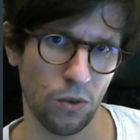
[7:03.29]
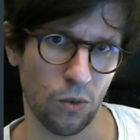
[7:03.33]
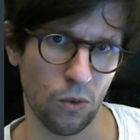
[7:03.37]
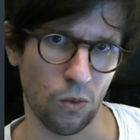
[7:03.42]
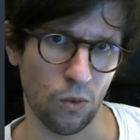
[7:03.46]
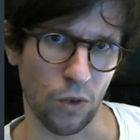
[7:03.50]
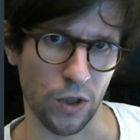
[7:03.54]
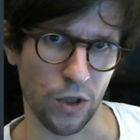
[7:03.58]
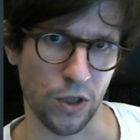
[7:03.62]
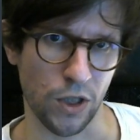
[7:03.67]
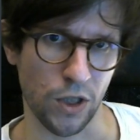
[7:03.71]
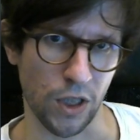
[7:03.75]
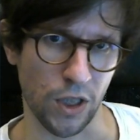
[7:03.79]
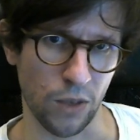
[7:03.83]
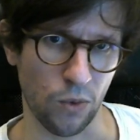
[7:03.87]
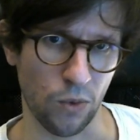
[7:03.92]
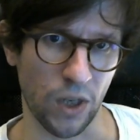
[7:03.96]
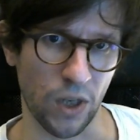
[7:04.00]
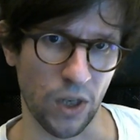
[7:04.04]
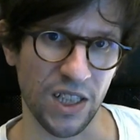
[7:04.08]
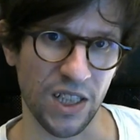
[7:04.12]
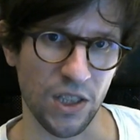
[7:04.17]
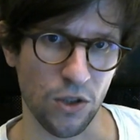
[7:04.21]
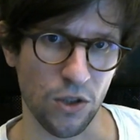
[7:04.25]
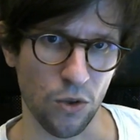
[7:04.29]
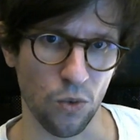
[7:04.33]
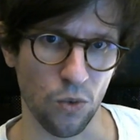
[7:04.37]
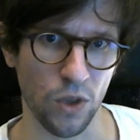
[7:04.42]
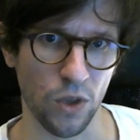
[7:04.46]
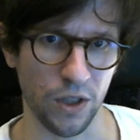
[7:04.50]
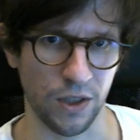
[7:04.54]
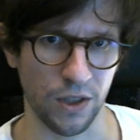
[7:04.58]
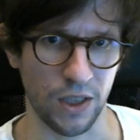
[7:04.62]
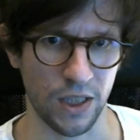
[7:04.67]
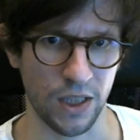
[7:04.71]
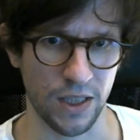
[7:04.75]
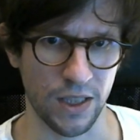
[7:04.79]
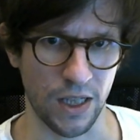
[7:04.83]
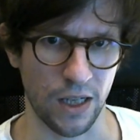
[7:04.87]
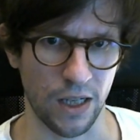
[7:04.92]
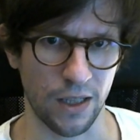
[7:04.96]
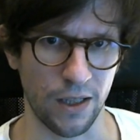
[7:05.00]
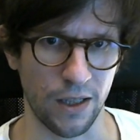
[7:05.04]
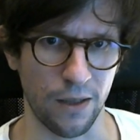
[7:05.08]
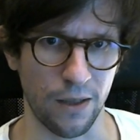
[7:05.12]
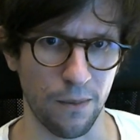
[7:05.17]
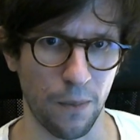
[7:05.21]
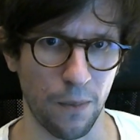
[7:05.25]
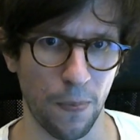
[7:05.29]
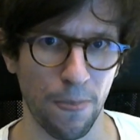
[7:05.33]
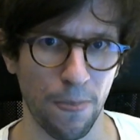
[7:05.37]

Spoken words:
what it is you want exactly,